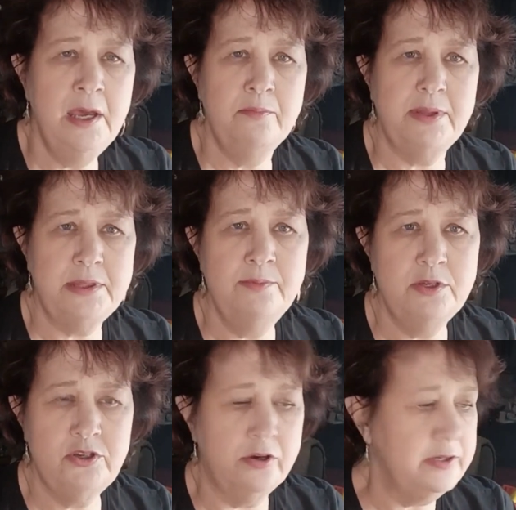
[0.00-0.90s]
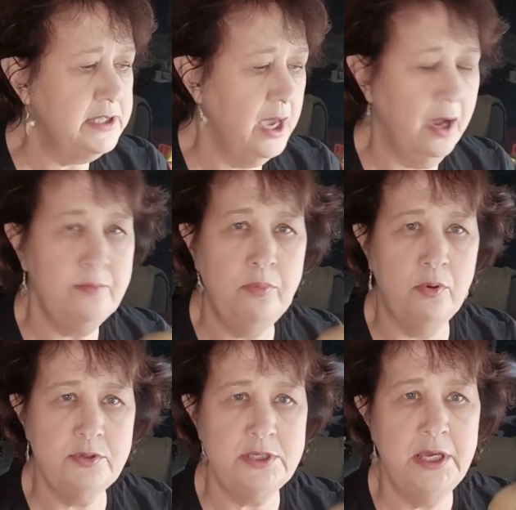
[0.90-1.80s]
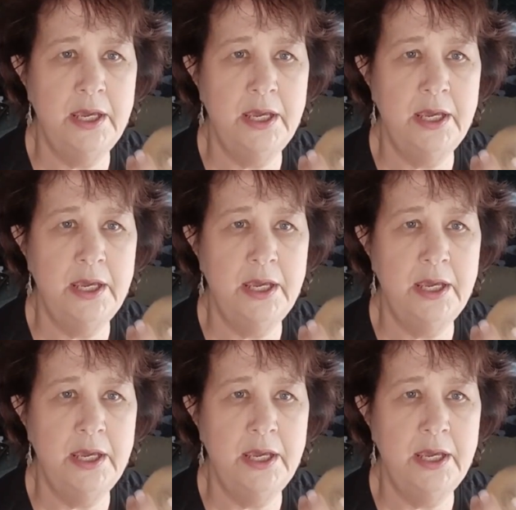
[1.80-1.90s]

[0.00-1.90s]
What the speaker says: but the majority I bought